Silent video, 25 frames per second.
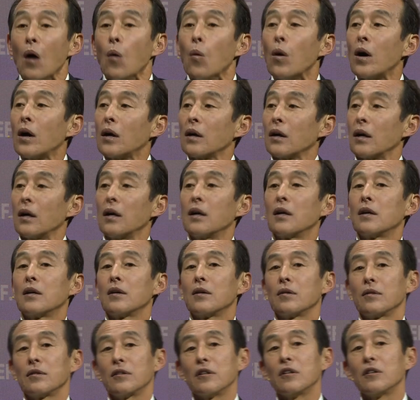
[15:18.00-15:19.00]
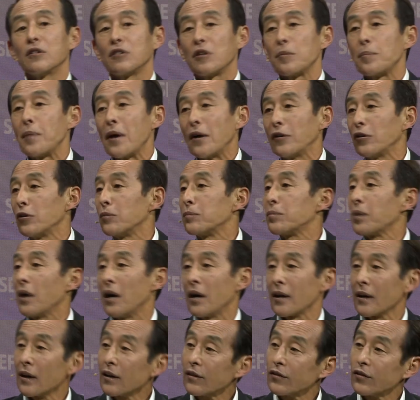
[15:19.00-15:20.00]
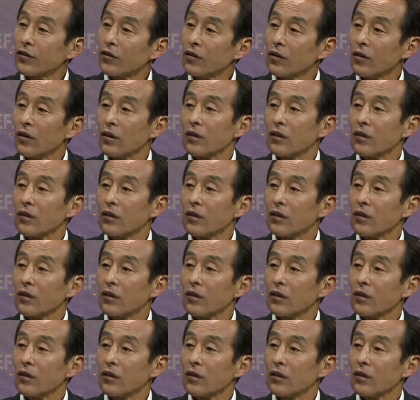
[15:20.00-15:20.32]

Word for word: Well, uh, you know, depend on products.